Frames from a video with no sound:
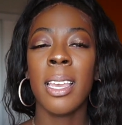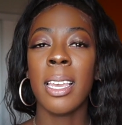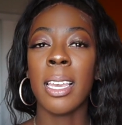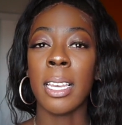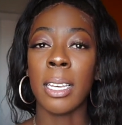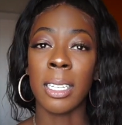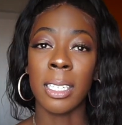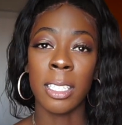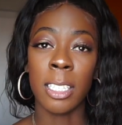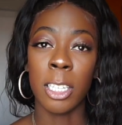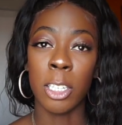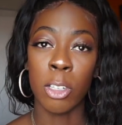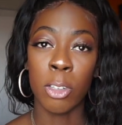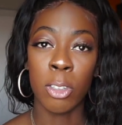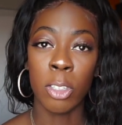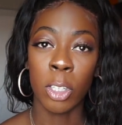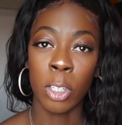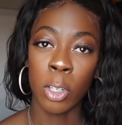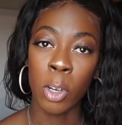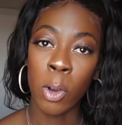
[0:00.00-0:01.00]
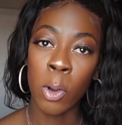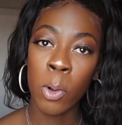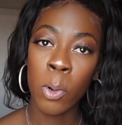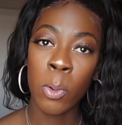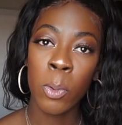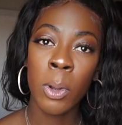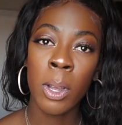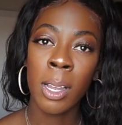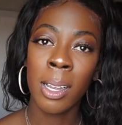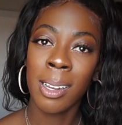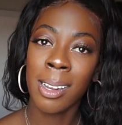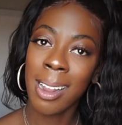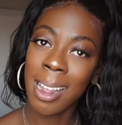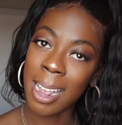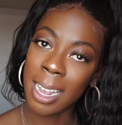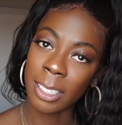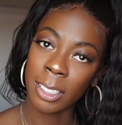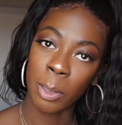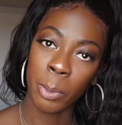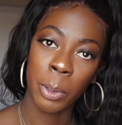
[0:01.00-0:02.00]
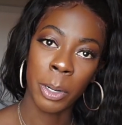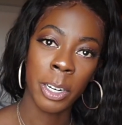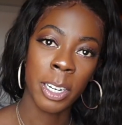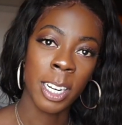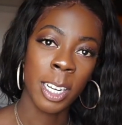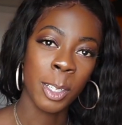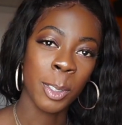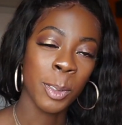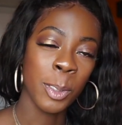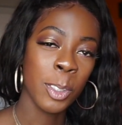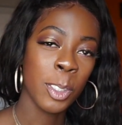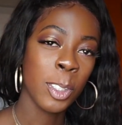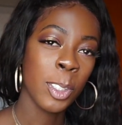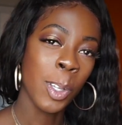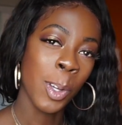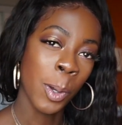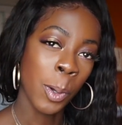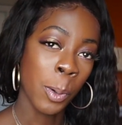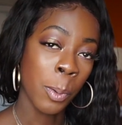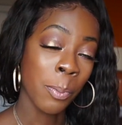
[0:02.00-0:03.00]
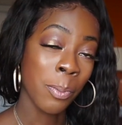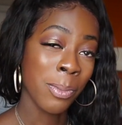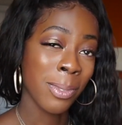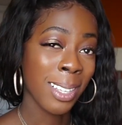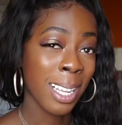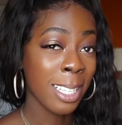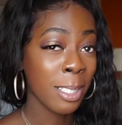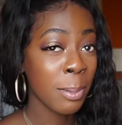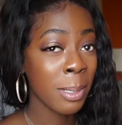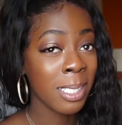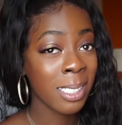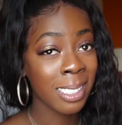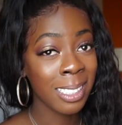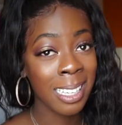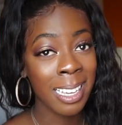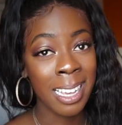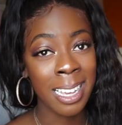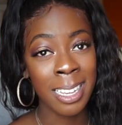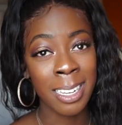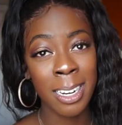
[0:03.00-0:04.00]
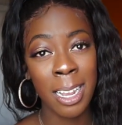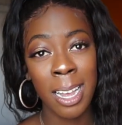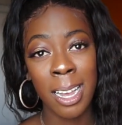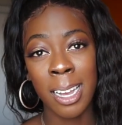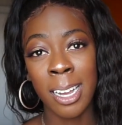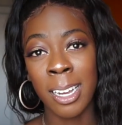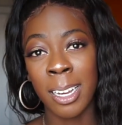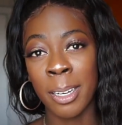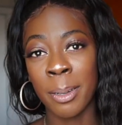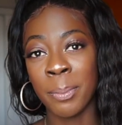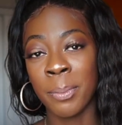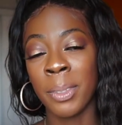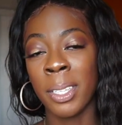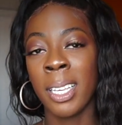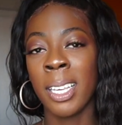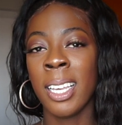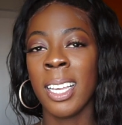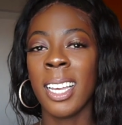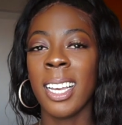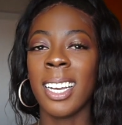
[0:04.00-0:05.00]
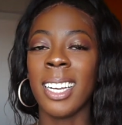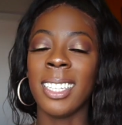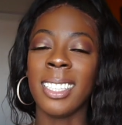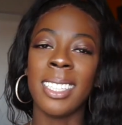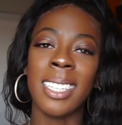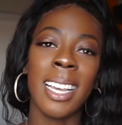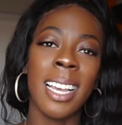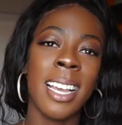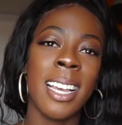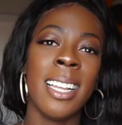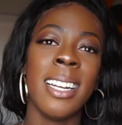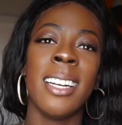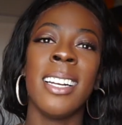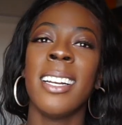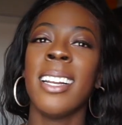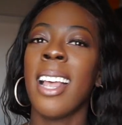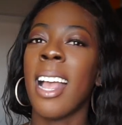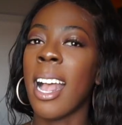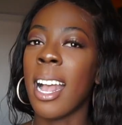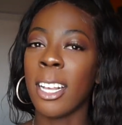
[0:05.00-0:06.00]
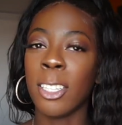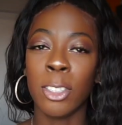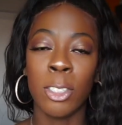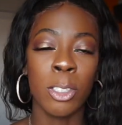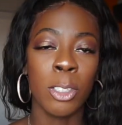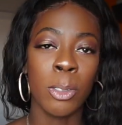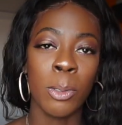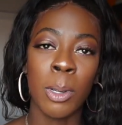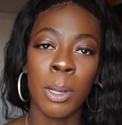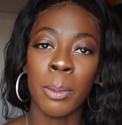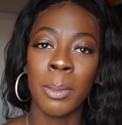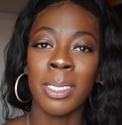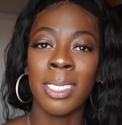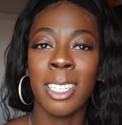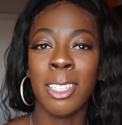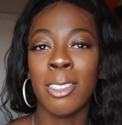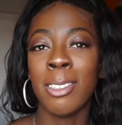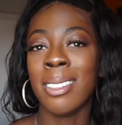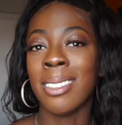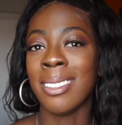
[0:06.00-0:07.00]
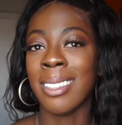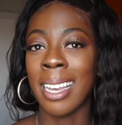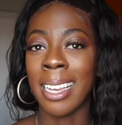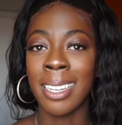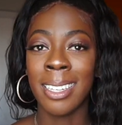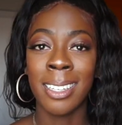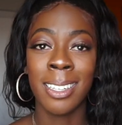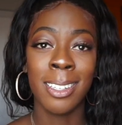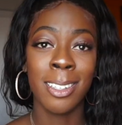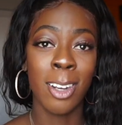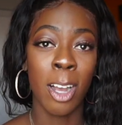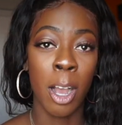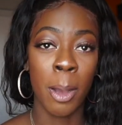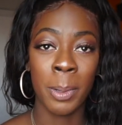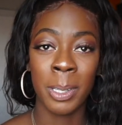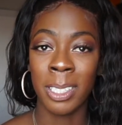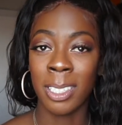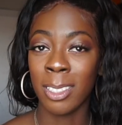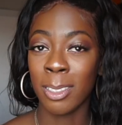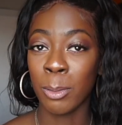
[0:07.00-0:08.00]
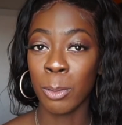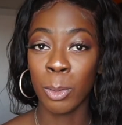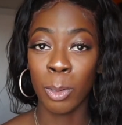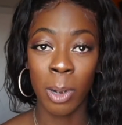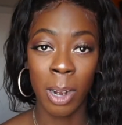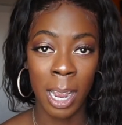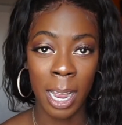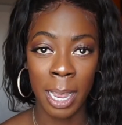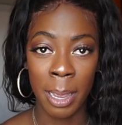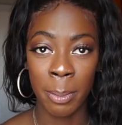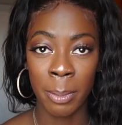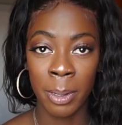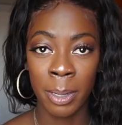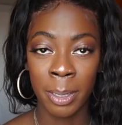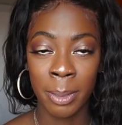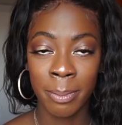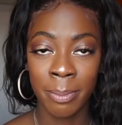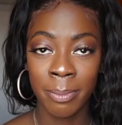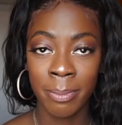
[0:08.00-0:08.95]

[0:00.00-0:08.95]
it continues to go as I wear it out. So that's basically it. Again, as usual, I'm gonna tell you to like, comment, and subscribe.